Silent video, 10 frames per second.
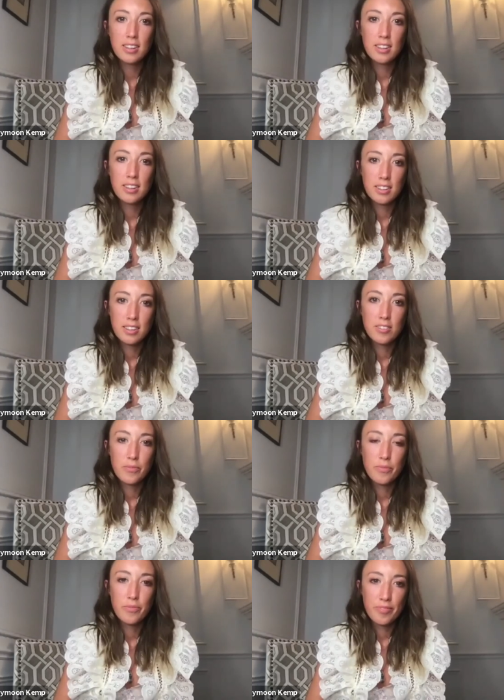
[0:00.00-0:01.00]
You need to
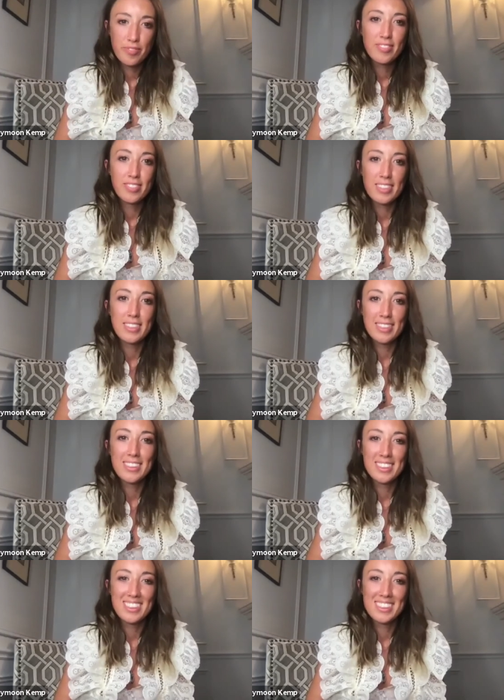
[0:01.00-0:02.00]
deliver. But, um,